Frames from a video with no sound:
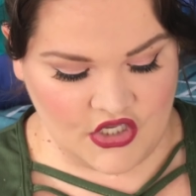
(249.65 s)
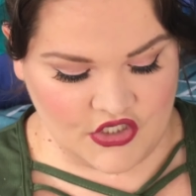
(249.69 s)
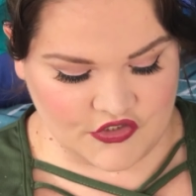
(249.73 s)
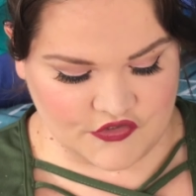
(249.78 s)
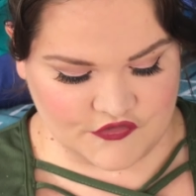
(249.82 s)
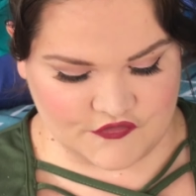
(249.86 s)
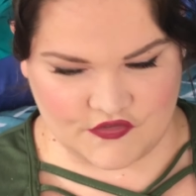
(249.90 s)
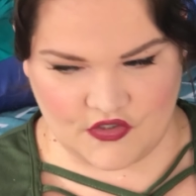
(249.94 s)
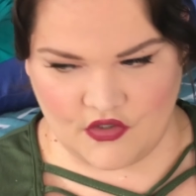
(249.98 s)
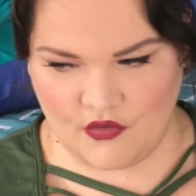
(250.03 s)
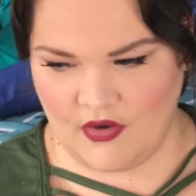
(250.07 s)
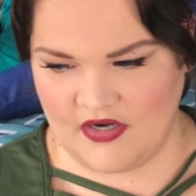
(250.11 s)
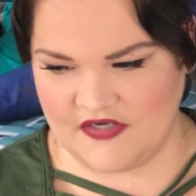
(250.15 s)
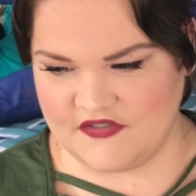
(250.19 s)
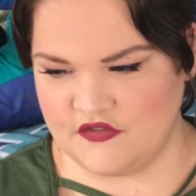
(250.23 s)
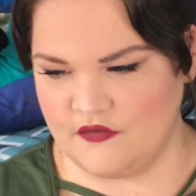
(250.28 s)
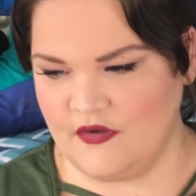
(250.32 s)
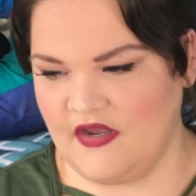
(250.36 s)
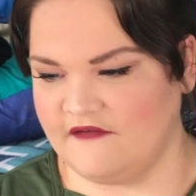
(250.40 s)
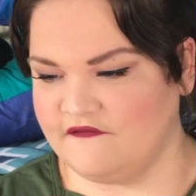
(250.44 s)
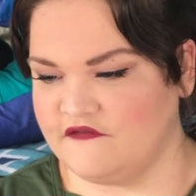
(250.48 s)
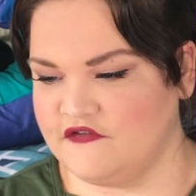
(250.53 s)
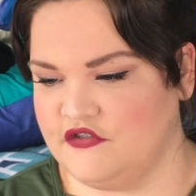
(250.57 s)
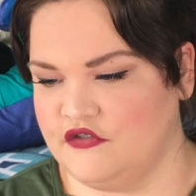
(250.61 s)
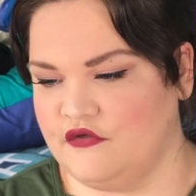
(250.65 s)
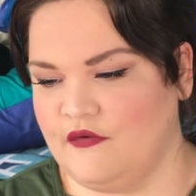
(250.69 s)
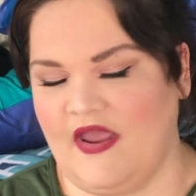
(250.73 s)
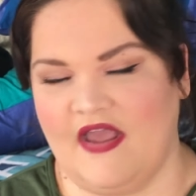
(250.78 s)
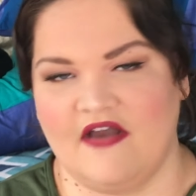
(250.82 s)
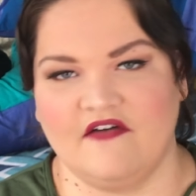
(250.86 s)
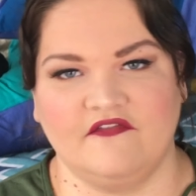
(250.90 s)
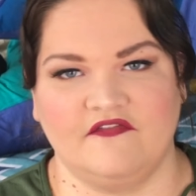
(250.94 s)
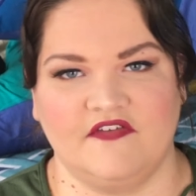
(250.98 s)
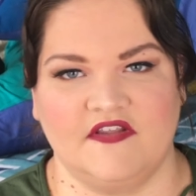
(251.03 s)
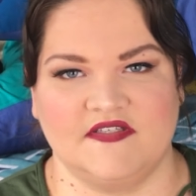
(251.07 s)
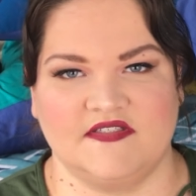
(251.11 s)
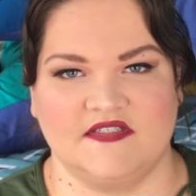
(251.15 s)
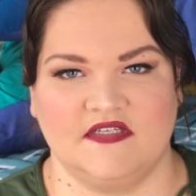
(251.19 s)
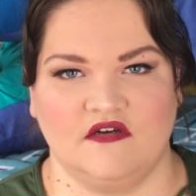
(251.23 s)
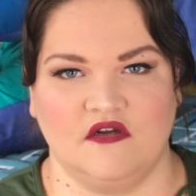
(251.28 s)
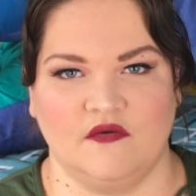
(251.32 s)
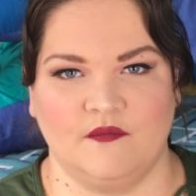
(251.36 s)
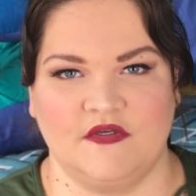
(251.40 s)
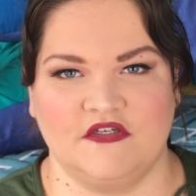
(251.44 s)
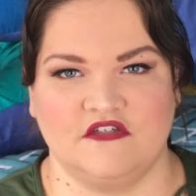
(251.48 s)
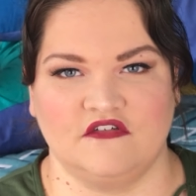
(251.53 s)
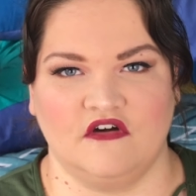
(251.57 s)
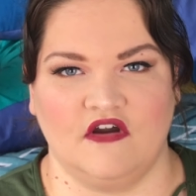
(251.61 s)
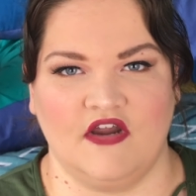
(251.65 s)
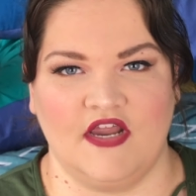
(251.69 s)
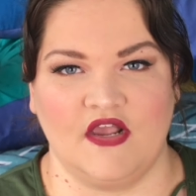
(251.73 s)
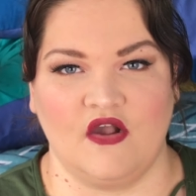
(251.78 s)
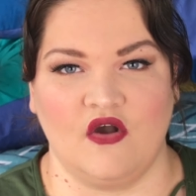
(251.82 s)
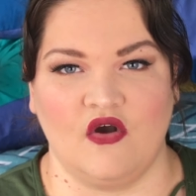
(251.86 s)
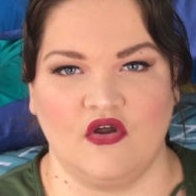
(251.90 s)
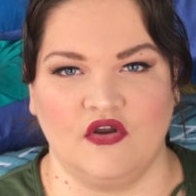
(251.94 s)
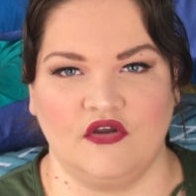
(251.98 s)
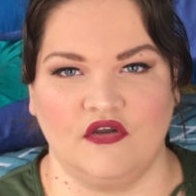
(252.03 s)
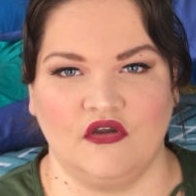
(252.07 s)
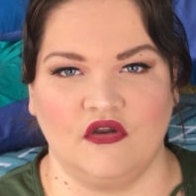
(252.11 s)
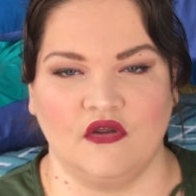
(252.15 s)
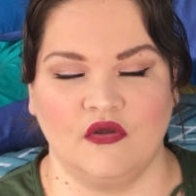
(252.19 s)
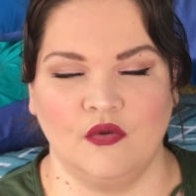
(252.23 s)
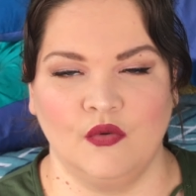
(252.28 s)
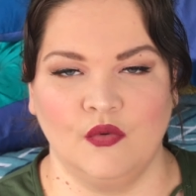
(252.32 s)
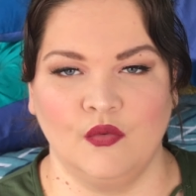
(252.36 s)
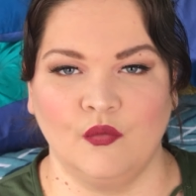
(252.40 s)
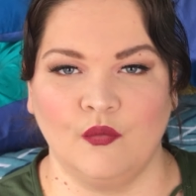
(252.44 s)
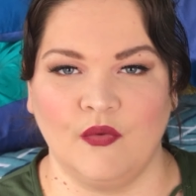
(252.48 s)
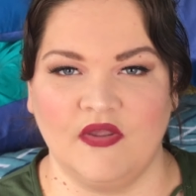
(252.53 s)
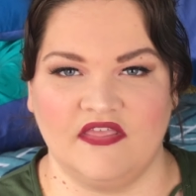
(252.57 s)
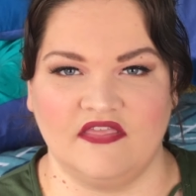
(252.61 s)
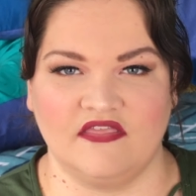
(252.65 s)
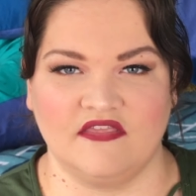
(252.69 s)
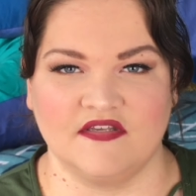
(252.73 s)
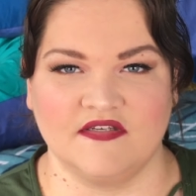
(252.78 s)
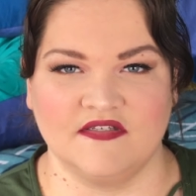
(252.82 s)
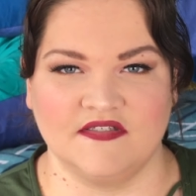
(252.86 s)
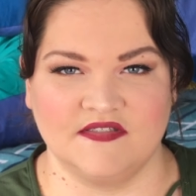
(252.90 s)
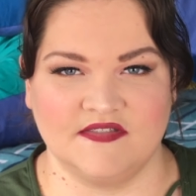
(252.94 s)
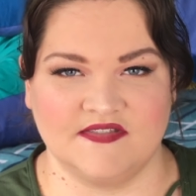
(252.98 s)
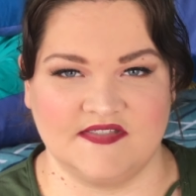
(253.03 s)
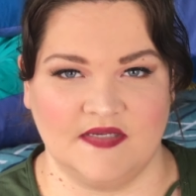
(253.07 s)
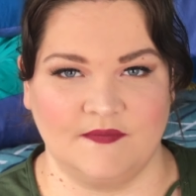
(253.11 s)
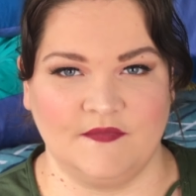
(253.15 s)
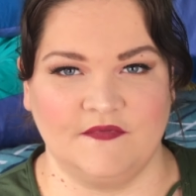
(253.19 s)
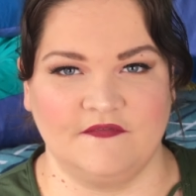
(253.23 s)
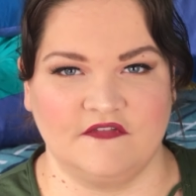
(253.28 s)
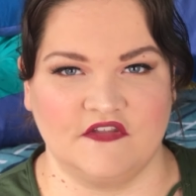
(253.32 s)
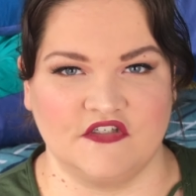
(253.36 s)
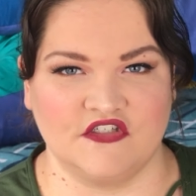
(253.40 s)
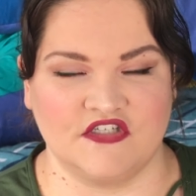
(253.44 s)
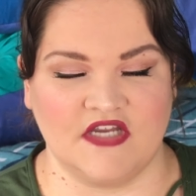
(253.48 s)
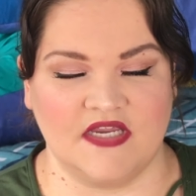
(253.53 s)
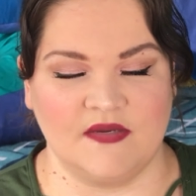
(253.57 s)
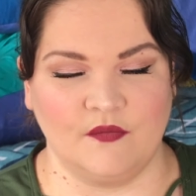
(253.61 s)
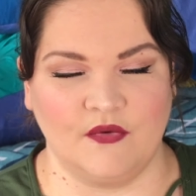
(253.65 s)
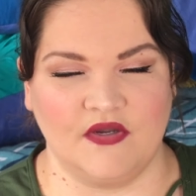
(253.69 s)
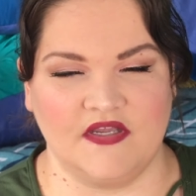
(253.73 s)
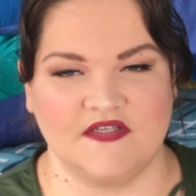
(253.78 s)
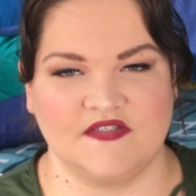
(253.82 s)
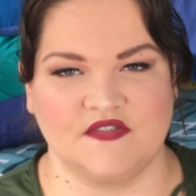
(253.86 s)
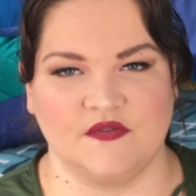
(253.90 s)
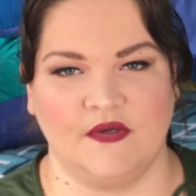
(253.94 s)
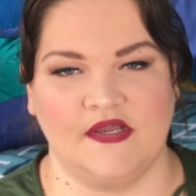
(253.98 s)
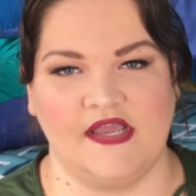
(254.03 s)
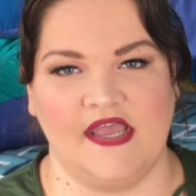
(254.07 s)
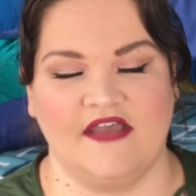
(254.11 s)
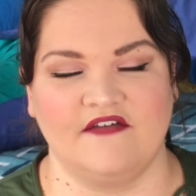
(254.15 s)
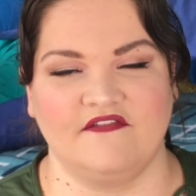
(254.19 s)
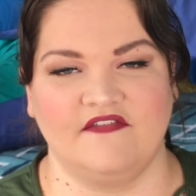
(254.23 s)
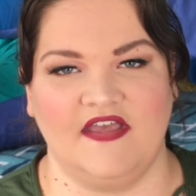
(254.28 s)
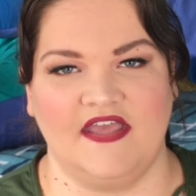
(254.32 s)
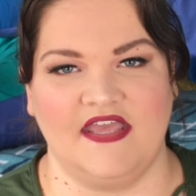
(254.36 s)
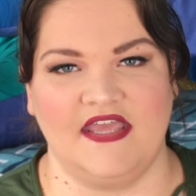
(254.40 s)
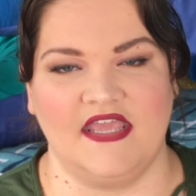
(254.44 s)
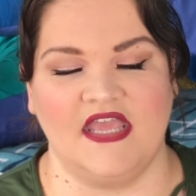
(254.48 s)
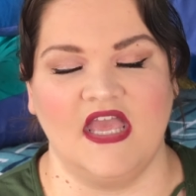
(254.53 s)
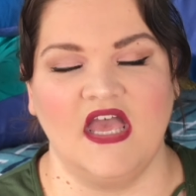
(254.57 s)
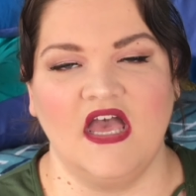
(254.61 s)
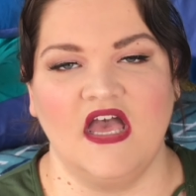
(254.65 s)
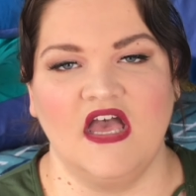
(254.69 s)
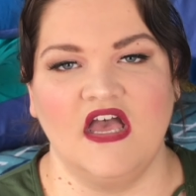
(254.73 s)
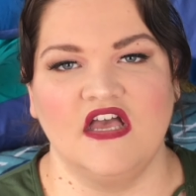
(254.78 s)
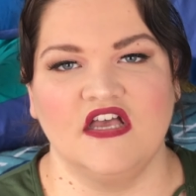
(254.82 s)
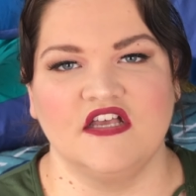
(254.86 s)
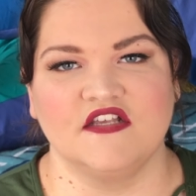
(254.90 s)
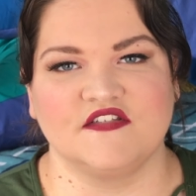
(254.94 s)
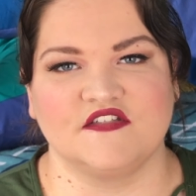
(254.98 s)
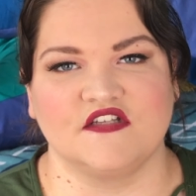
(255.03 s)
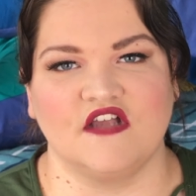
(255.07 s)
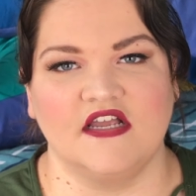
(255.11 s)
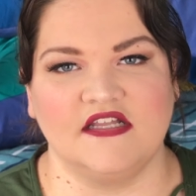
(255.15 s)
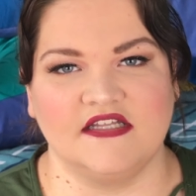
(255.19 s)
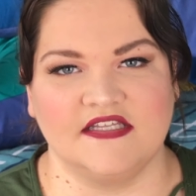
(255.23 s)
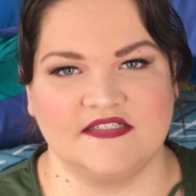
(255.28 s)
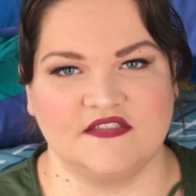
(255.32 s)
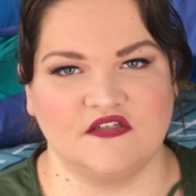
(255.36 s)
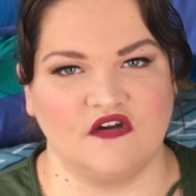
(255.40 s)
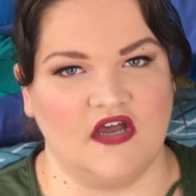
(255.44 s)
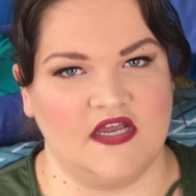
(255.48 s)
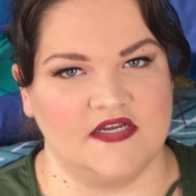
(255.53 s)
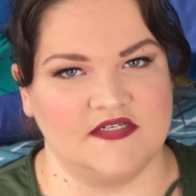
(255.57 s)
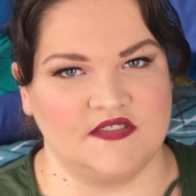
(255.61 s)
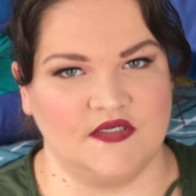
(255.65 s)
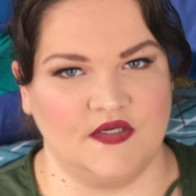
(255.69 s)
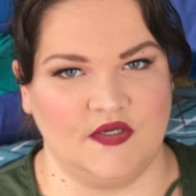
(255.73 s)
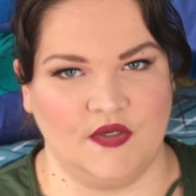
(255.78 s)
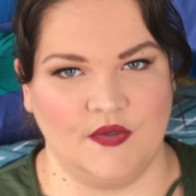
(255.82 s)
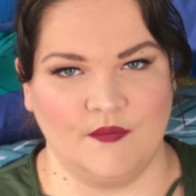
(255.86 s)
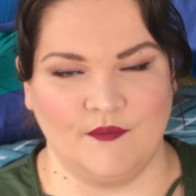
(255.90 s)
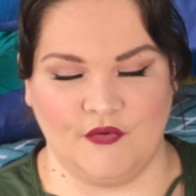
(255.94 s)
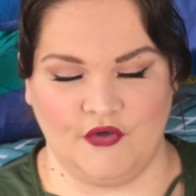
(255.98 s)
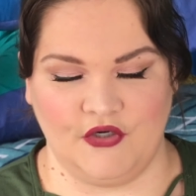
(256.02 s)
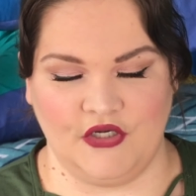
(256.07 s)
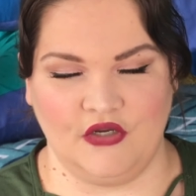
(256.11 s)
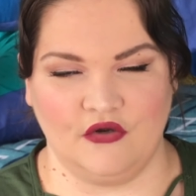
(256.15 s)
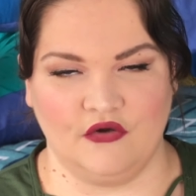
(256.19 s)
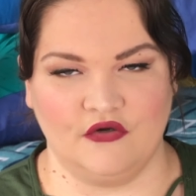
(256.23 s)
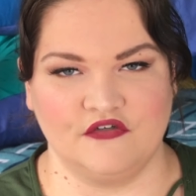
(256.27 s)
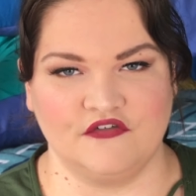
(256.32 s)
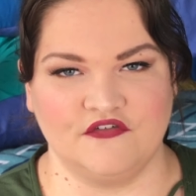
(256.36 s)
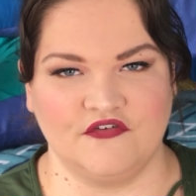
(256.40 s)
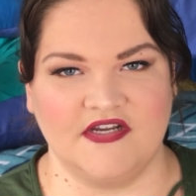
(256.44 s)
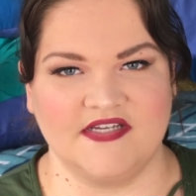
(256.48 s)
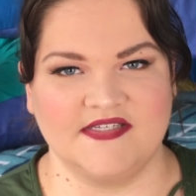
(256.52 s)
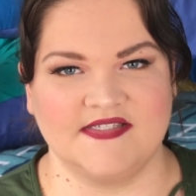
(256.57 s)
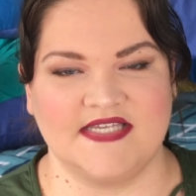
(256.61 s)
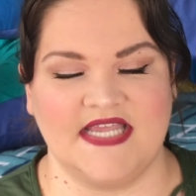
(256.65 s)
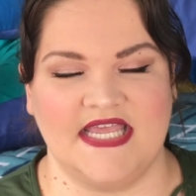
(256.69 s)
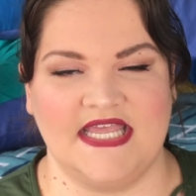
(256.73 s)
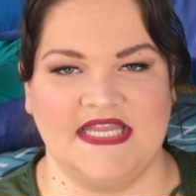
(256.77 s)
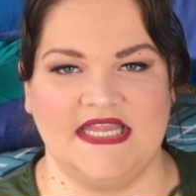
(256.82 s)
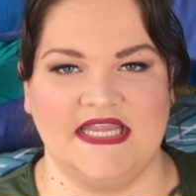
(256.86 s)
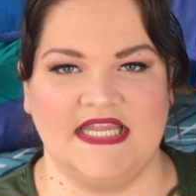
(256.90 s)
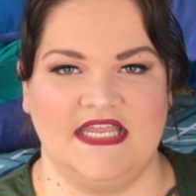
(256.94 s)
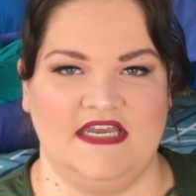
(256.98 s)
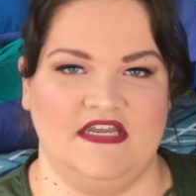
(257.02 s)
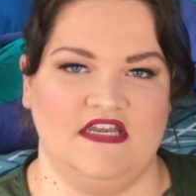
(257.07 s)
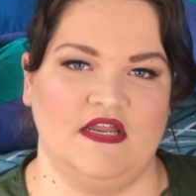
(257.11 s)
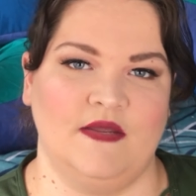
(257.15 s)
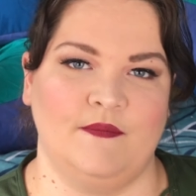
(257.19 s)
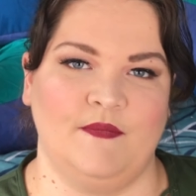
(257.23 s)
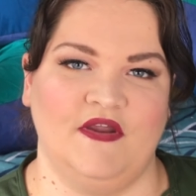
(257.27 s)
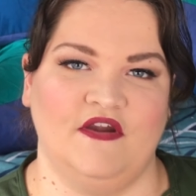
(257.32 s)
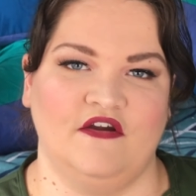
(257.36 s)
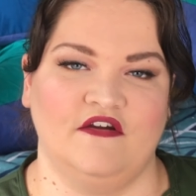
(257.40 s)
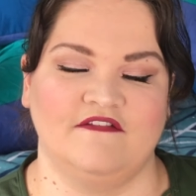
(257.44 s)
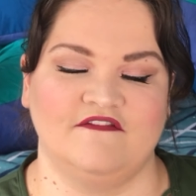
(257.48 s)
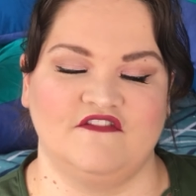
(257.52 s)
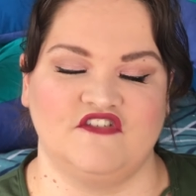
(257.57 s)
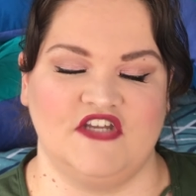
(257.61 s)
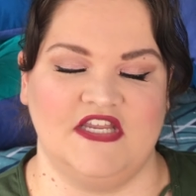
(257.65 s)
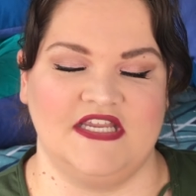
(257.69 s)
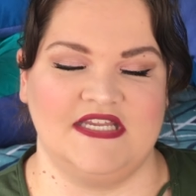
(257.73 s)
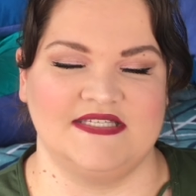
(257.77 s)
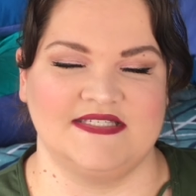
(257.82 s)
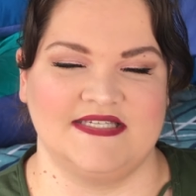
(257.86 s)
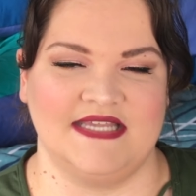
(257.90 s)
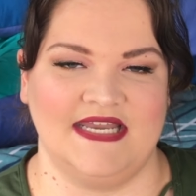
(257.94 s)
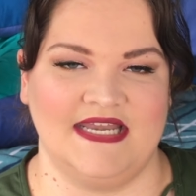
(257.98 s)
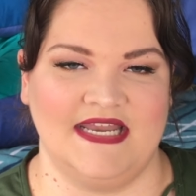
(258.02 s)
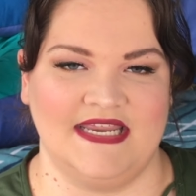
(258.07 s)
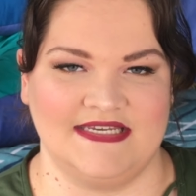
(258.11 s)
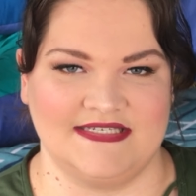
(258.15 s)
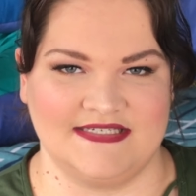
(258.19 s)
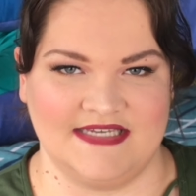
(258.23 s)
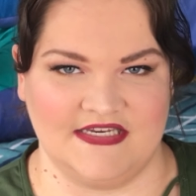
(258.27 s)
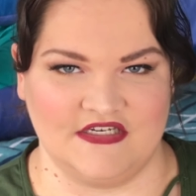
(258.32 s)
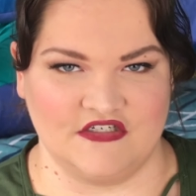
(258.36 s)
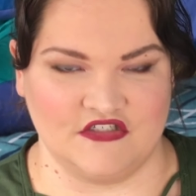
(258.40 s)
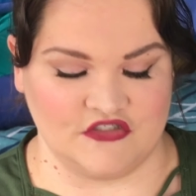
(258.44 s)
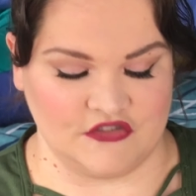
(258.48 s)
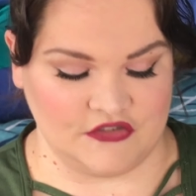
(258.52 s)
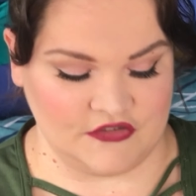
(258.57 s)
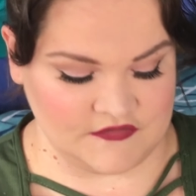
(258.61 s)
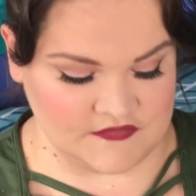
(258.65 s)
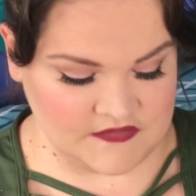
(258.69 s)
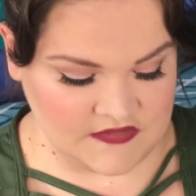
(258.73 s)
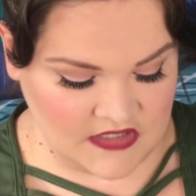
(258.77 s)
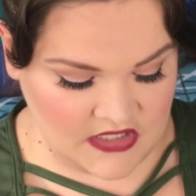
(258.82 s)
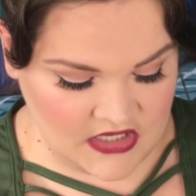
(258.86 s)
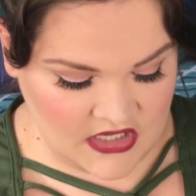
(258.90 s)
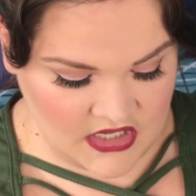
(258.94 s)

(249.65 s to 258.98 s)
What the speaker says: So I do have 2 outfits that I'll be trying on with some of the shapewear. So I have a slightly tighter bodycon dress and then a pair of jeans and a t-shirt.